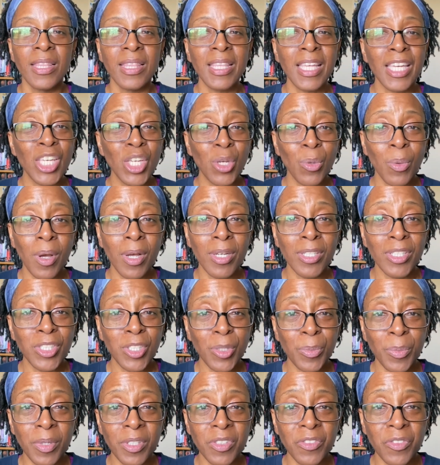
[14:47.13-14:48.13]
Thank you all so
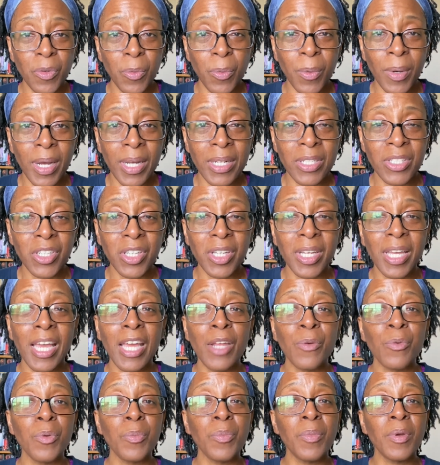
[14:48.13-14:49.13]
much for watching.
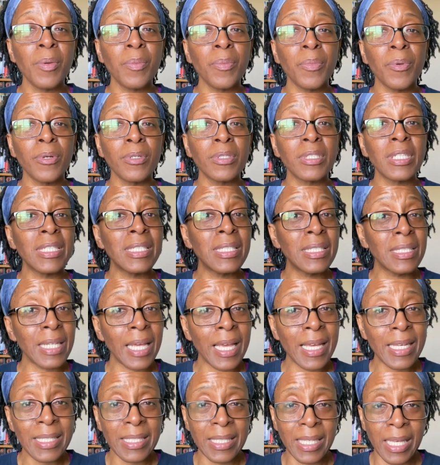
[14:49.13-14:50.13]
And remember to
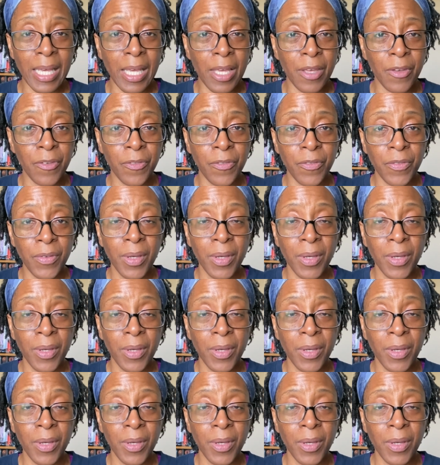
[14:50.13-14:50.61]
stay safe,